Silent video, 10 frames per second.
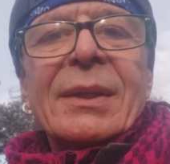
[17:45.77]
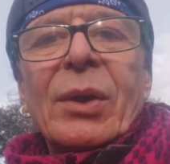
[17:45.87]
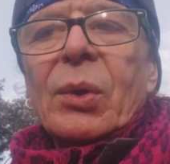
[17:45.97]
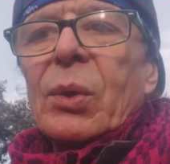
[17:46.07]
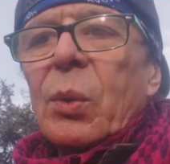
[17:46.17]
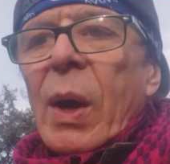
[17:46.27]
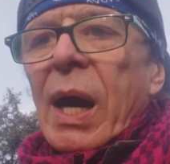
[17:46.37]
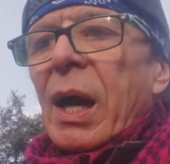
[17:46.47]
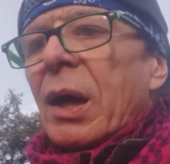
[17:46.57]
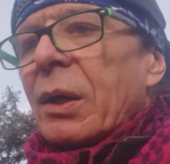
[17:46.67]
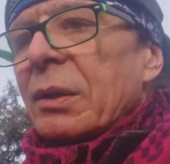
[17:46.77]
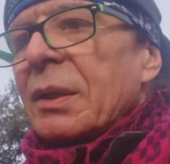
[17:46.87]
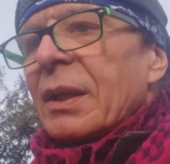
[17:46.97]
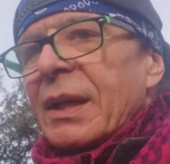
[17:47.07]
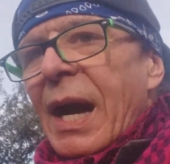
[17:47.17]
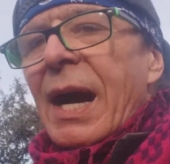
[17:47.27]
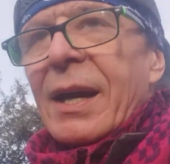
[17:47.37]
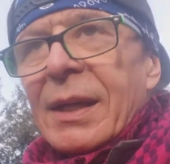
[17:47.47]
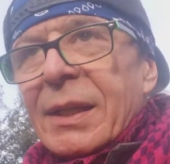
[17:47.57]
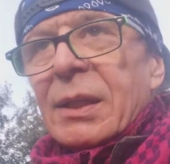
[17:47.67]
Oh, wow,
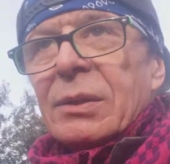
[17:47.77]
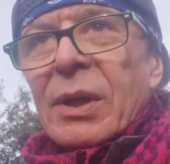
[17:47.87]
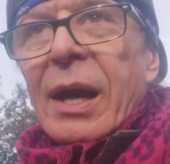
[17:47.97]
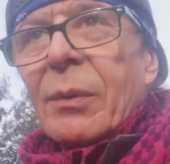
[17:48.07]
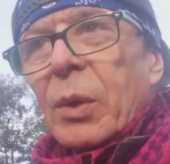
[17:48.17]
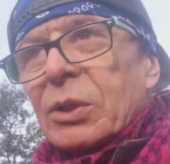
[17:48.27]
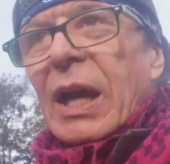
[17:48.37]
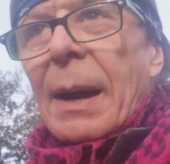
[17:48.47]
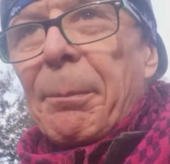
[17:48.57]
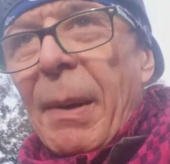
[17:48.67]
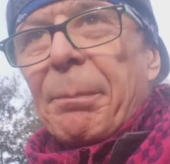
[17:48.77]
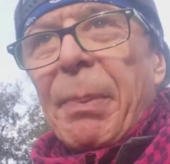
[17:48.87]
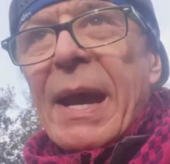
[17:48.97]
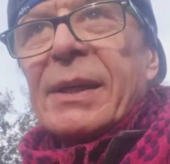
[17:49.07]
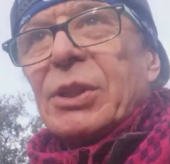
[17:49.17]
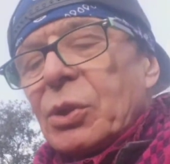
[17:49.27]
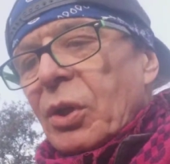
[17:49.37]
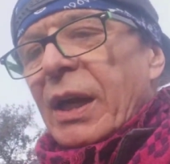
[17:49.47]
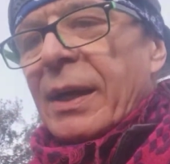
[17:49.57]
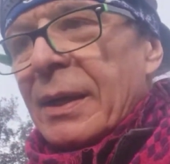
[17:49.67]
Harley, what paint you
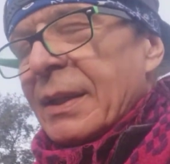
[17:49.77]
gonna,